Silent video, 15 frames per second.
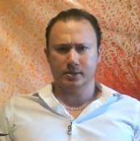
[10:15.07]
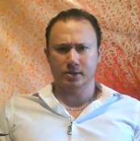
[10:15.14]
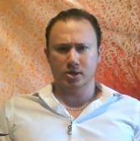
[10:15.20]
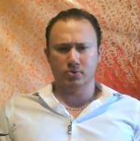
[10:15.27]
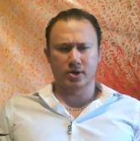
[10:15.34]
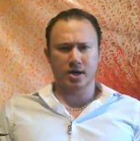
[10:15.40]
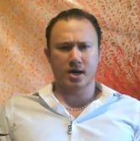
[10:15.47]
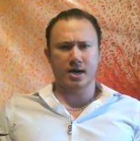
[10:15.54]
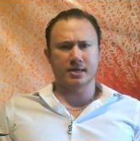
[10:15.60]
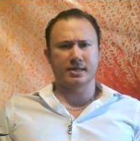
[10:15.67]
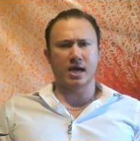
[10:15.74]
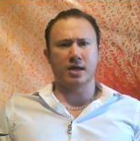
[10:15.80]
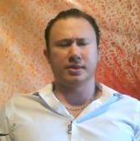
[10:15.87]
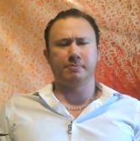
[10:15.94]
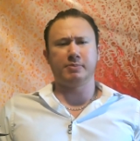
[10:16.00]
You want to hunt
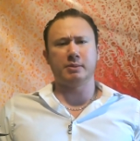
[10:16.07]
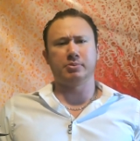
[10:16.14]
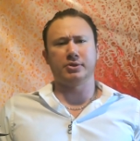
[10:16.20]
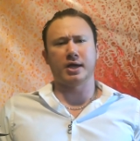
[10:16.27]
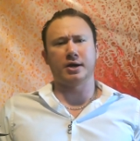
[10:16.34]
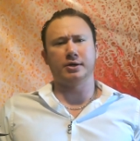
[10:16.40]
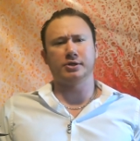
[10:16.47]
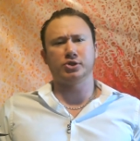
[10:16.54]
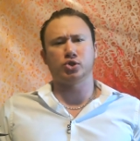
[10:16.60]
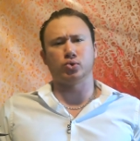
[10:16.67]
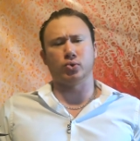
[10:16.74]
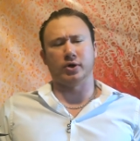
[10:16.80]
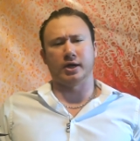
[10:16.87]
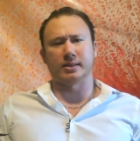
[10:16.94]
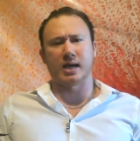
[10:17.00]
down the people that are
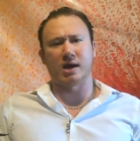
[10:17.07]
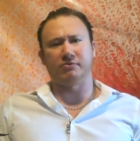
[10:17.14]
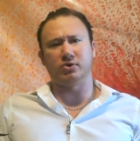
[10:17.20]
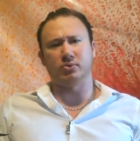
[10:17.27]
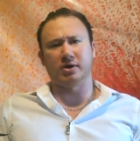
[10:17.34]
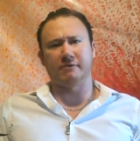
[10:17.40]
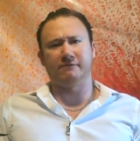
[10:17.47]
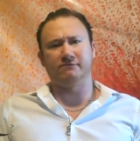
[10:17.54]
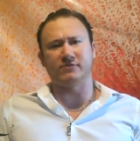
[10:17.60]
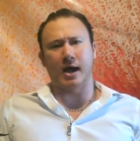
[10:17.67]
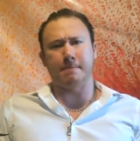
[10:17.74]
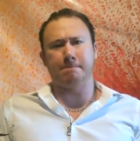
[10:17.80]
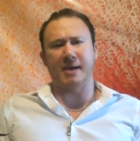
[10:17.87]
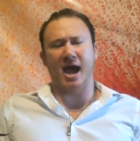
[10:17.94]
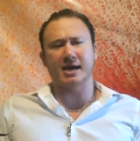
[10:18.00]
destroying life. You want to
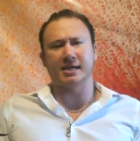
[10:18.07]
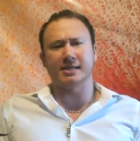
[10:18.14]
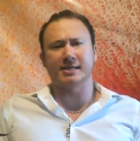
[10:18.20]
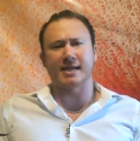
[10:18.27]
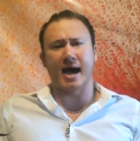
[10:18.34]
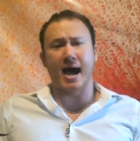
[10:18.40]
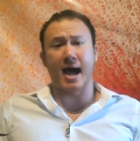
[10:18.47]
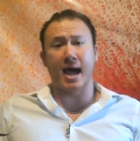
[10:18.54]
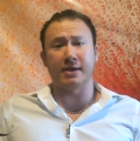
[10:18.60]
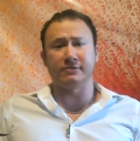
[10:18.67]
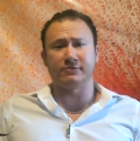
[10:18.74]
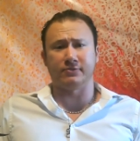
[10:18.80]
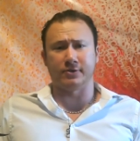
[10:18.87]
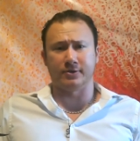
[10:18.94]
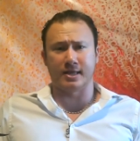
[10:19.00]
fight back and
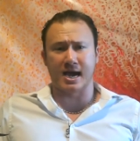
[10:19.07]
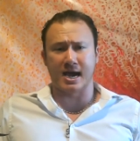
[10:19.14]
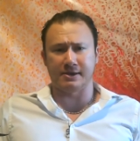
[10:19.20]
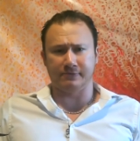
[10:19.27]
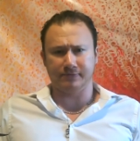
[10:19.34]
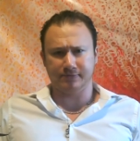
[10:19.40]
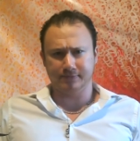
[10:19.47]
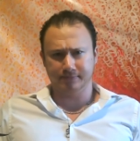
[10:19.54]
die for life.